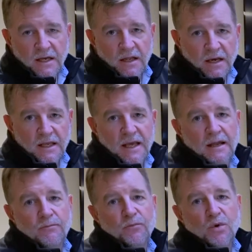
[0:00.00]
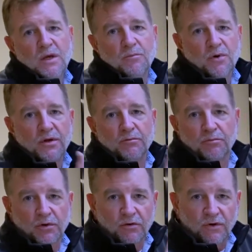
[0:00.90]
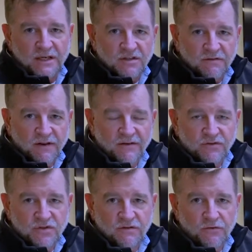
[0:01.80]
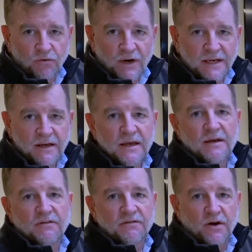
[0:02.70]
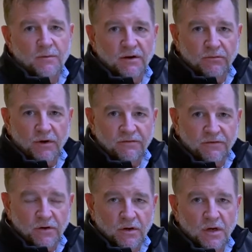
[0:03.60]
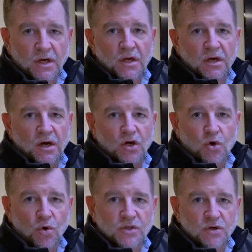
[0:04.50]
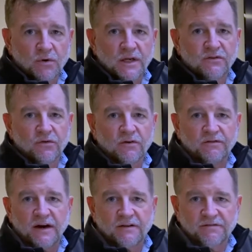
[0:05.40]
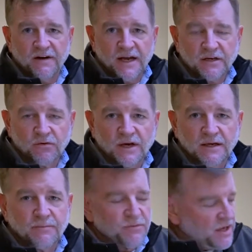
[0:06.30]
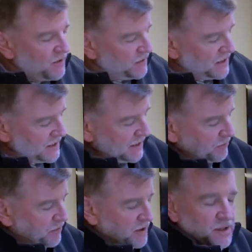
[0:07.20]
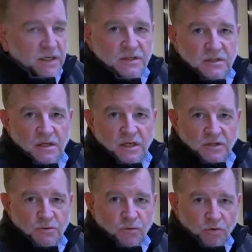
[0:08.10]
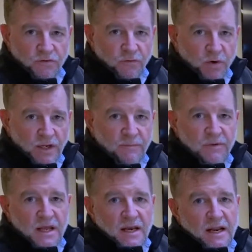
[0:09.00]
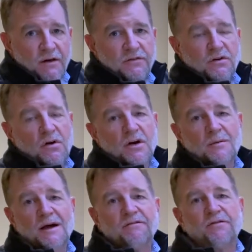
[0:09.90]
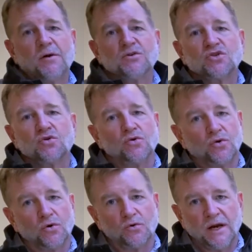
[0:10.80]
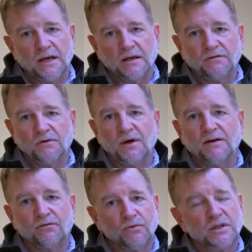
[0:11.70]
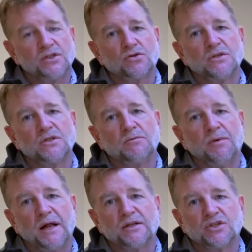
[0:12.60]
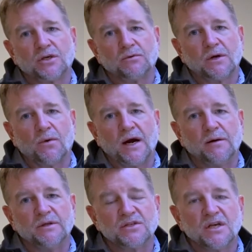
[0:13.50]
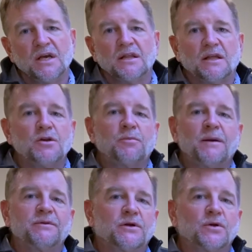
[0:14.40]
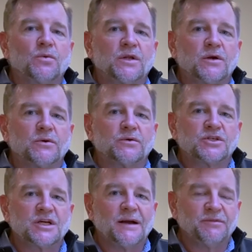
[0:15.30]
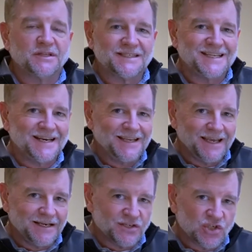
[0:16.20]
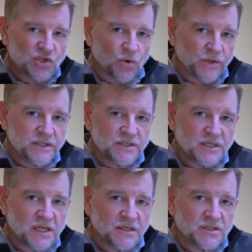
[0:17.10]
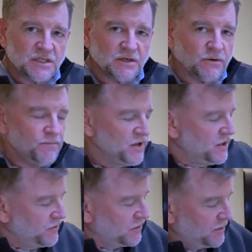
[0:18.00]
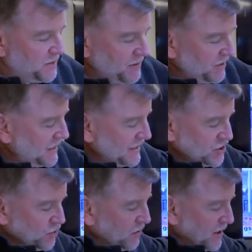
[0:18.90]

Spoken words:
And again, we can put progressive levels of grit from a rougher, coarse grit to a very fine grit, and we can get it pretty nice and smooth for you. Now, if you're talking about pharmaceutical grade, if you have really stringent polishing requirements, then you're probably going to want to go to a shop that's dedicated solely to stainless steel. They're going to be able to get you a